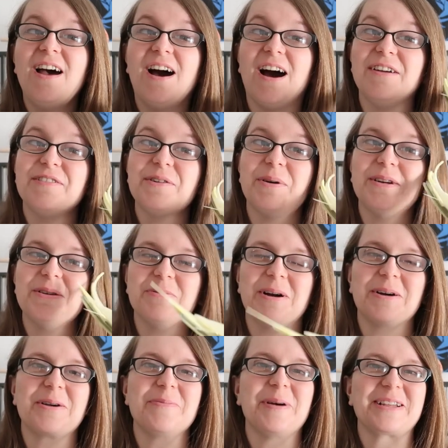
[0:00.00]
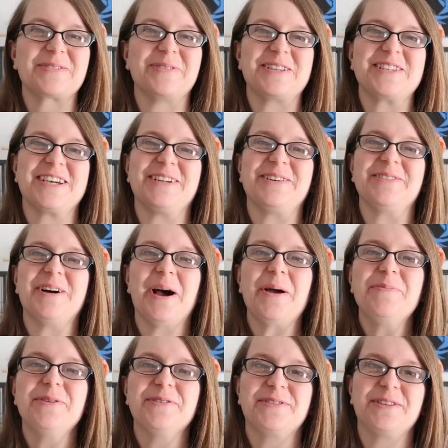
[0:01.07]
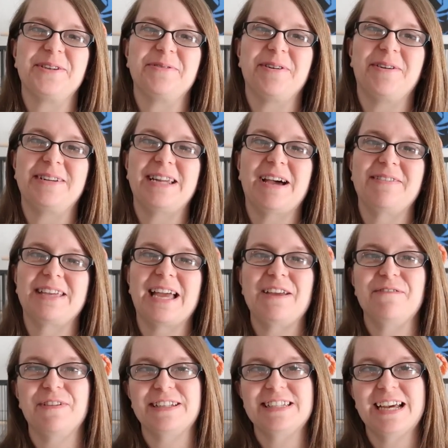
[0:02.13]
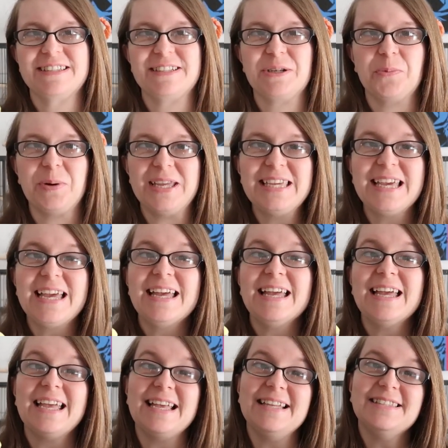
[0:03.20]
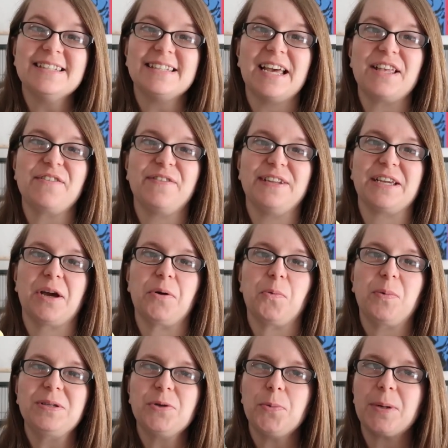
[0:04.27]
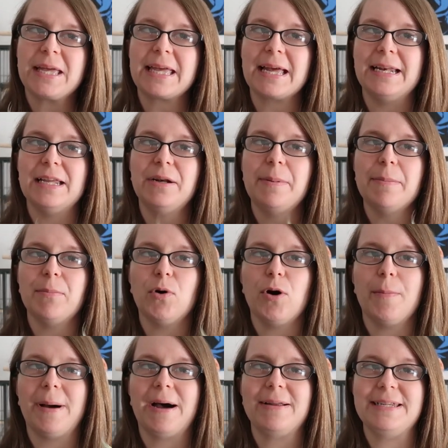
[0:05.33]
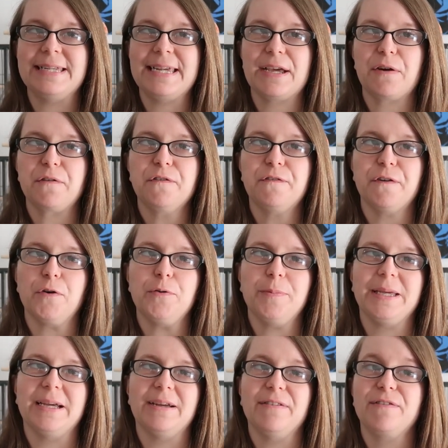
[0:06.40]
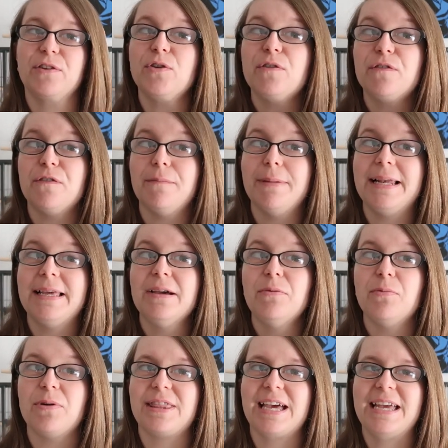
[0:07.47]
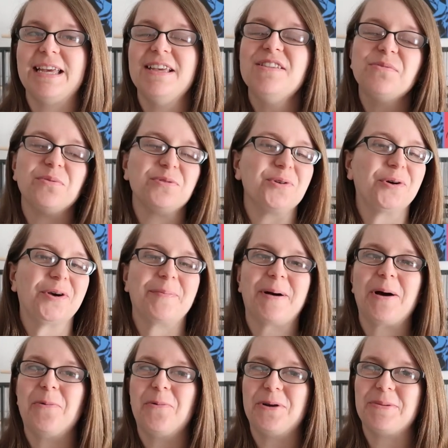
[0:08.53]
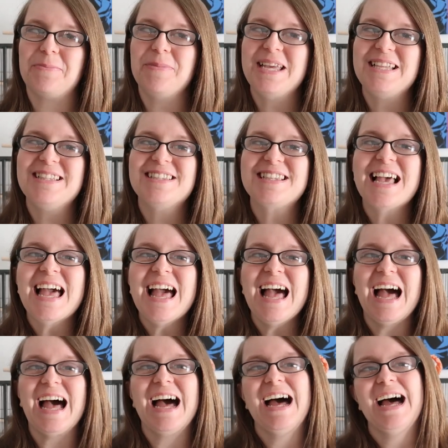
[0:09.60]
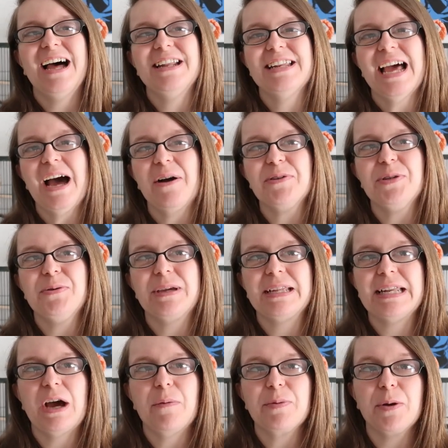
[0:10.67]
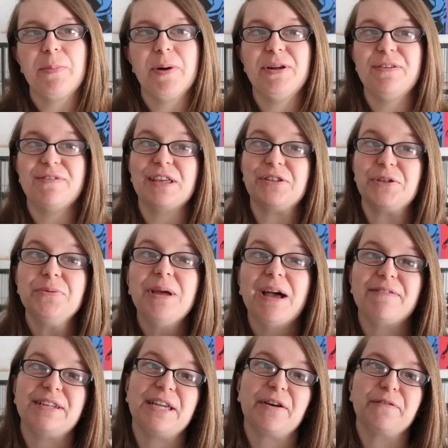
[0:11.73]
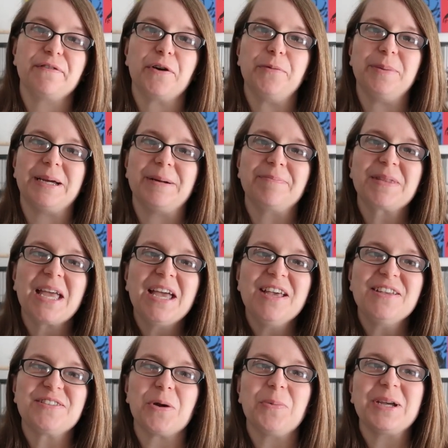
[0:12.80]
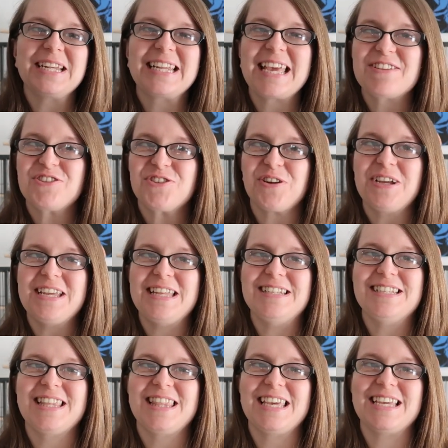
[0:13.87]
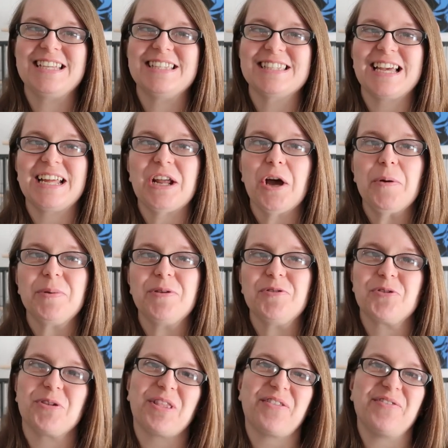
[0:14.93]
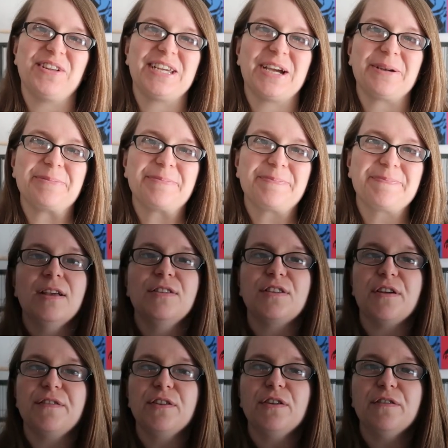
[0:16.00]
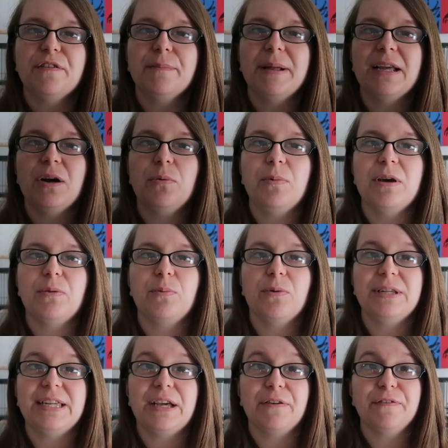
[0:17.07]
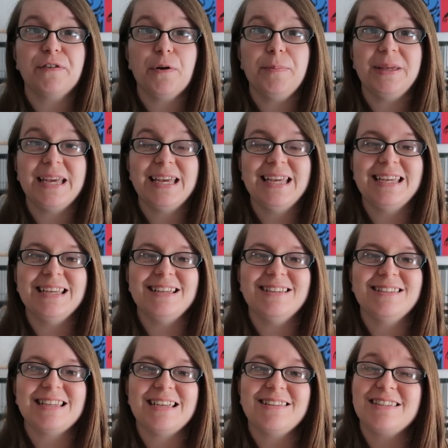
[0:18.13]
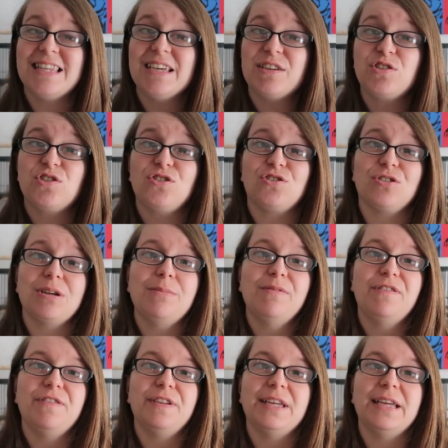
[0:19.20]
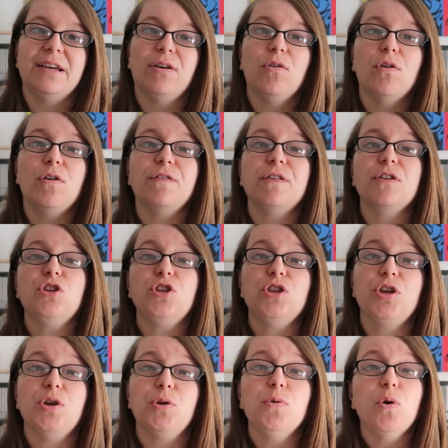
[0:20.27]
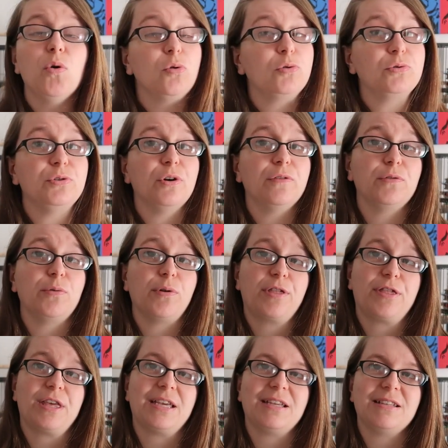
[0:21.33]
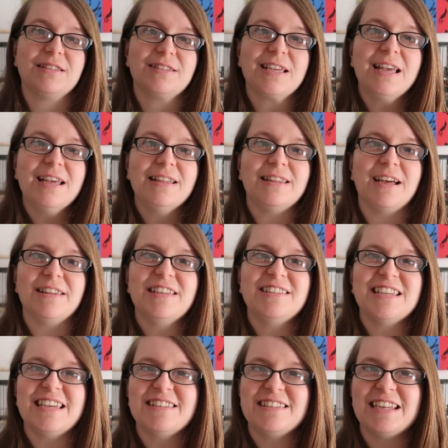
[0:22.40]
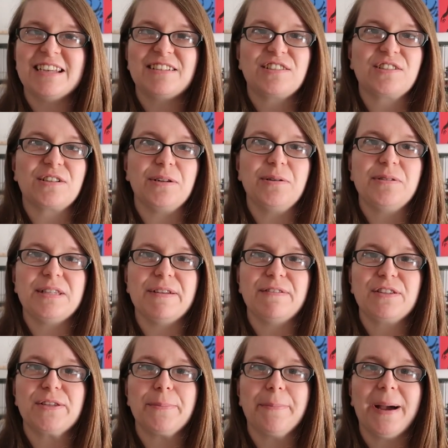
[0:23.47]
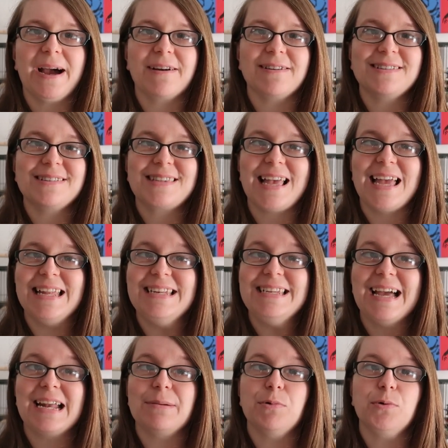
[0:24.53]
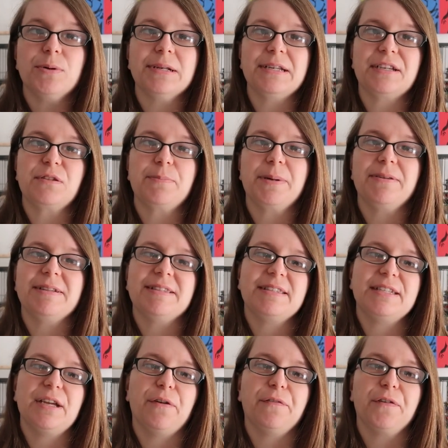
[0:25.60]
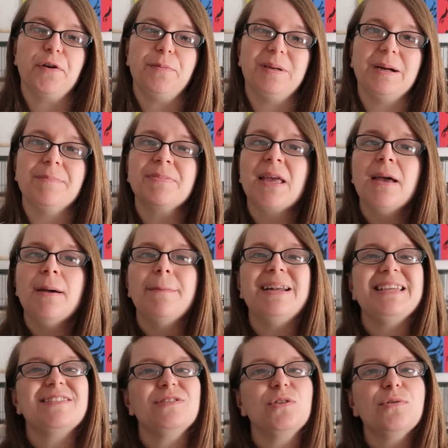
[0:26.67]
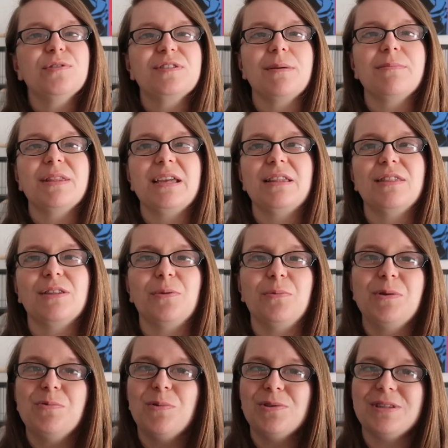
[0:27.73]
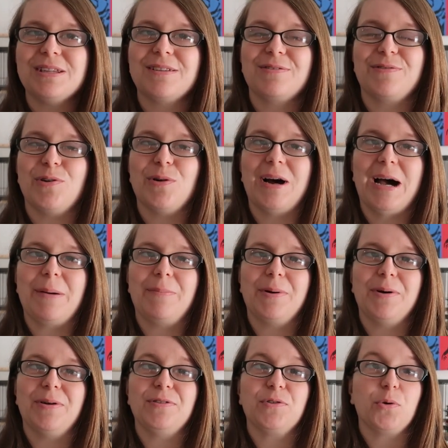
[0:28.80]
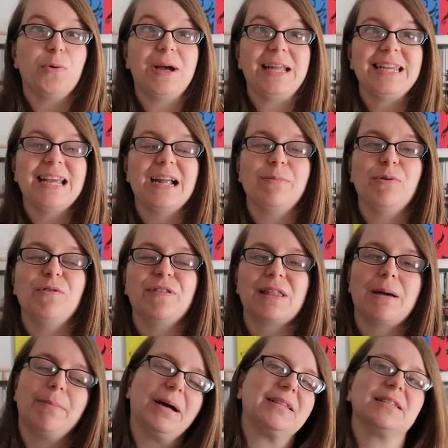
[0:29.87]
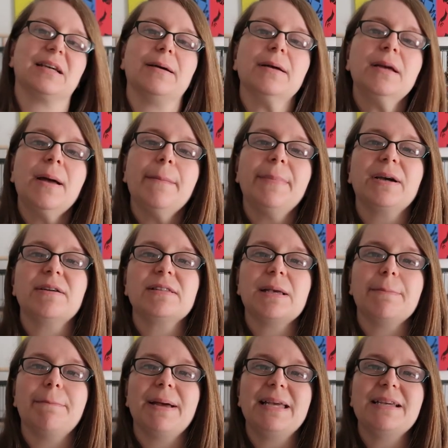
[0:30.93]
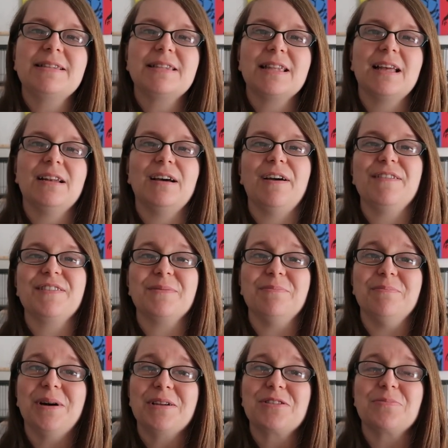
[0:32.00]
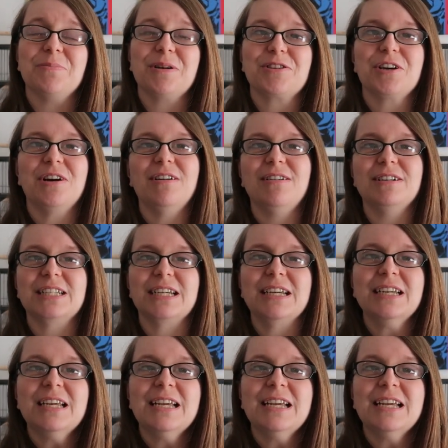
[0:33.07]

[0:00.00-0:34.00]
Hi everyone and welcome back to my channel. I hope you're doing well and having a fantastic week. In today's video, we're talking a little bit more about neophobia. If you're not familiar what that is, we'll talk about what it means and how you can help your bird if they do have neophobia. So we're going to get straight into things and I hope you enjoy this video. So if you're not familiar with what neophobia is, it's the extreme fear of new or novel things. Now this isn't exclusive to parrots, any animal can experience neophobia, but it's not something that we want for our birds or any animal for that matter, because it makes their lives much, much harder.